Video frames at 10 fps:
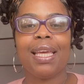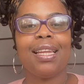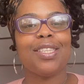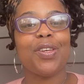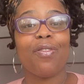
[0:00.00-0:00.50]
It
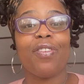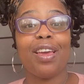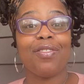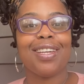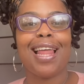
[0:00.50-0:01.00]
is your
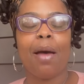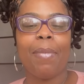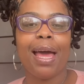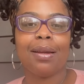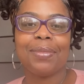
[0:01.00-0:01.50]
favorite La
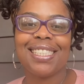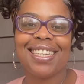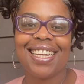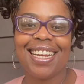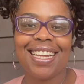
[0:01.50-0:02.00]
Madame
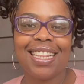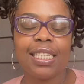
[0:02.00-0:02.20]
Sirena,